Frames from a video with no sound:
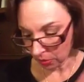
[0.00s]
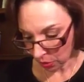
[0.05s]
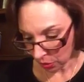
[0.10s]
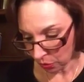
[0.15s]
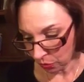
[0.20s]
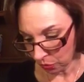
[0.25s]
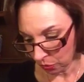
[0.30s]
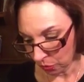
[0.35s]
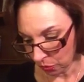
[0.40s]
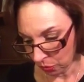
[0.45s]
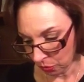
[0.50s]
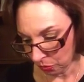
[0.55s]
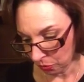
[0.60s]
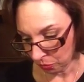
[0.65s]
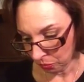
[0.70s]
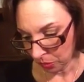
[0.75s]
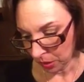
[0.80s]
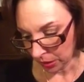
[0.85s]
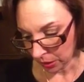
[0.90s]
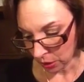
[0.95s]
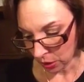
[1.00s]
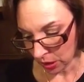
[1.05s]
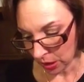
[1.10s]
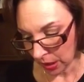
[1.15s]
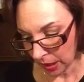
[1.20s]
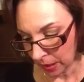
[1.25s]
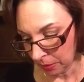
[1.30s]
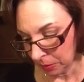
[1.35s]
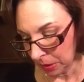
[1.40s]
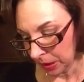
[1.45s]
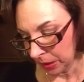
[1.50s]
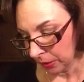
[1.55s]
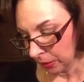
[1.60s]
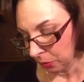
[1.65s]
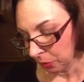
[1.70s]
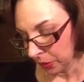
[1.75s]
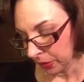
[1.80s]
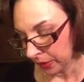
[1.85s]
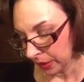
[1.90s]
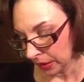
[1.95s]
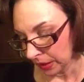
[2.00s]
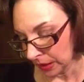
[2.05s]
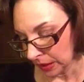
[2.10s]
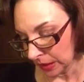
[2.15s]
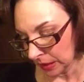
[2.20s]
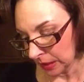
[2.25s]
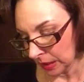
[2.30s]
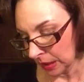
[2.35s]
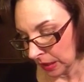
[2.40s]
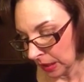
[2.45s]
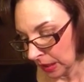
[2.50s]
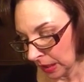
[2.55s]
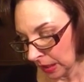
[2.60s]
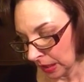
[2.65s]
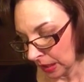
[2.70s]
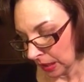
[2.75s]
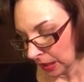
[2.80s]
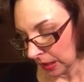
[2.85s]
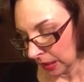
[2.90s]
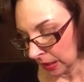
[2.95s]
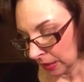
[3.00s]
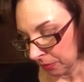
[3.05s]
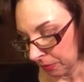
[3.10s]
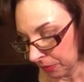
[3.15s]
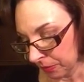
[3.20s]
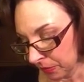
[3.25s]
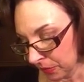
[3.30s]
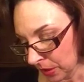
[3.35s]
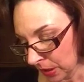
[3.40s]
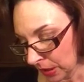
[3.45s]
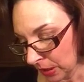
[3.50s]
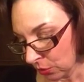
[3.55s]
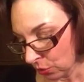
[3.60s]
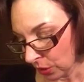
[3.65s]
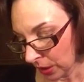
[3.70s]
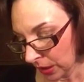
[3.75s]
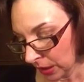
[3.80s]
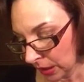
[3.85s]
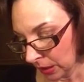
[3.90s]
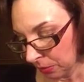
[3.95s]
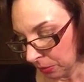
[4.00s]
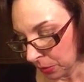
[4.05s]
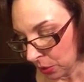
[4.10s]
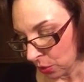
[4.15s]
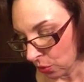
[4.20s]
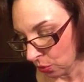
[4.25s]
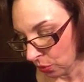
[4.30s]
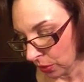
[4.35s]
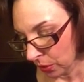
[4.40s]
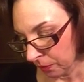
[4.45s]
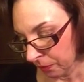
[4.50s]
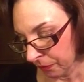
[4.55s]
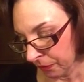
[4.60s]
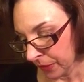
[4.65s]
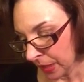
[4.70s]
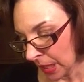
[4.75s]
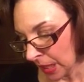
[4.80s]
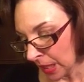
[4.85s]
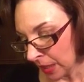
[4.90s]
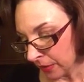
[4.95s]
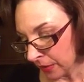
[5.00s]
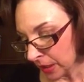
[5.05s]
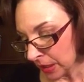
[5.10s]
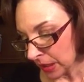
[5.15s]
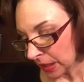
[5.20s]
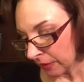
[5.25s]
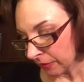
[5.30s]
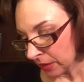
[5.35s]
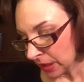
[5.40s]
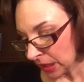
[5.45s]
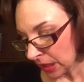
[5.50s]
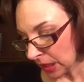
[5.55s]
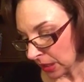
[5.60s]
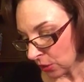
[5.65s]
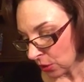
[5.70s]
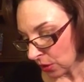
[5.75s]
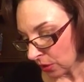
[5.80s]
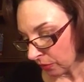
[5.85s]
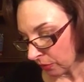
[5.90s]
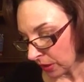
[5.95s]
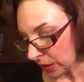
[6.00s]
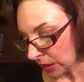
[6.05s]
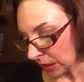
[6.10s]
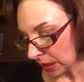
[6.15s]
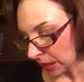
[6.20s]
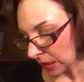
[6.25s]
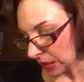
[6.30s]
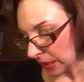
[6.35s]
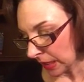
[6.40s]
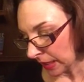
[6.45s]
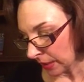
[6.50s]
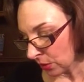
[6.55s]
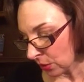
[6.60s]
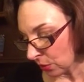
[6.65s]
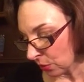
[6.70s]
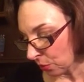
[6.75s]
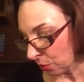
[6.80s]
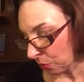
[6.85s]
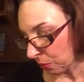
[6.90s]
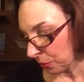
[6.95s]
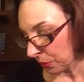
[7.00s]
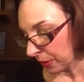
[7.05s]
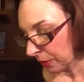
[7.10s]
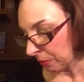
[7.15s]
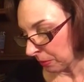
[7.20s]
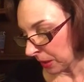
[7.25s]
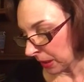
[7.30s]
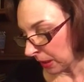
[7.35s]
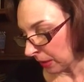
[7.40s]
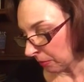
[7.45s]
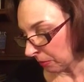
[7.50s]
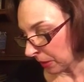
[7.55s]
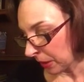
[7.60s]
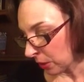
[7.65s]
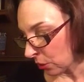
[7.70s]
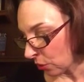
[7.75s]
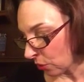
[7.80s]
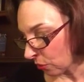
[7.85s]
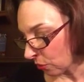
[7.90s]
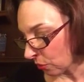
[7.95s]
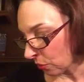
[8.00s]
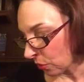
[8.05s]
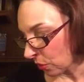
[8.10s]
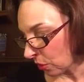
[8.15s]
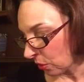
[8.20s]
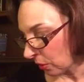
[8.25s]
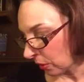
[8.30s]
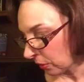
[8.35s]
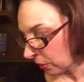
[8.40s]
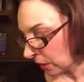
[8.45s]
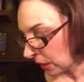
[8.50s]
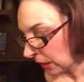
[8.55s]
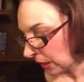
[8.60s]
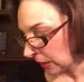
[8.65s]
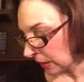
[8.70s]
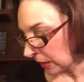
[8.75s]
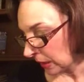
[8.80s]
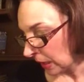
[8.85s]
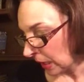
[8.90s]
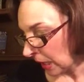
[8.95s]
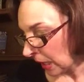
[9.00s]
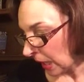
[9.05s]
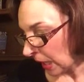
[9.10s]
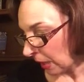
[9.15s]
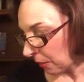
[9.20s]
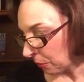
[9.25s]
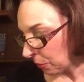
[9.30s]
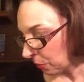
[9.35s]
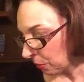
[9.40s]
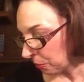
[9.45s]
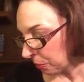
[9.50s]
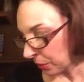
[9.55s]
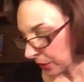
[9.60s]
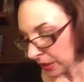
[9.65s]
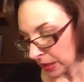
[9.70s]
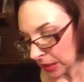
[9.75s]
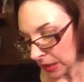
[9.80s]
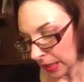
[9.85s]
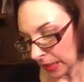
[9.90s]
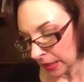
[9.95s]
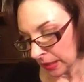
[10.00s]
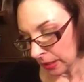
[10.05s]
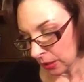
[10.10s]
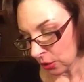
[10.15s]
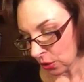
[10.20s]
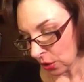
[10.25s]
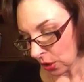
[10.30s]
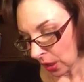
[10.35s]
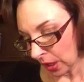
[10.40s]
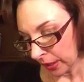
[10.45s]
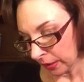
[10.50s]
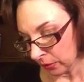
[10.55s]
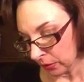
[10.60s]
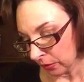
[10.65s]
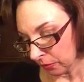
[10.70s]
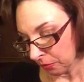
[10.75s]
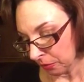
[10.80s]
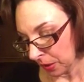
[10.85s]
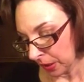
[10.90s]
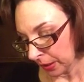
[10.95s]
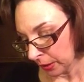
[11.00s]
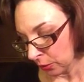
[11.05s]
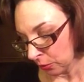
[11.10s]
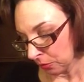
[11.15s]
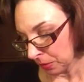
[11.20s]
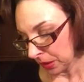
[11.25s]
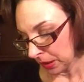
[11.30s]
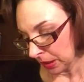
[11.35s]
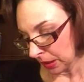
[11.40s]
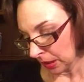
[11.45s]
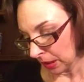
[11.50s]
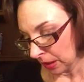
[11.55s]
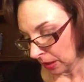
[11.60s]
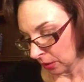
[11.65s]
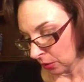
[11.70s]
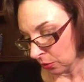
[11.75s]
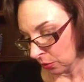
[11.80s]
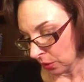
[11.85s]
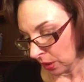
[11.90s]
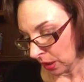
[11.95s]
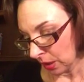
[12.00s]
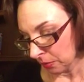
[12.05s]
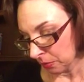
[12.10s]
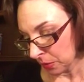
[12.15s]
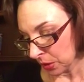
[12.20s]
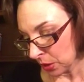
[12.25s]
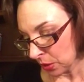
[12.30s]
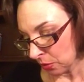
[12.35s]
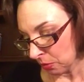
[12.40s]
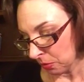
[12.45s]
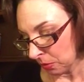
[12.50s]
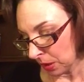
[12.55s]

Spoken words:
too much time here with this. Try to keep it short. The devastation of these disasters will bring many of my children to their knees. I will embrace any child of mine who comes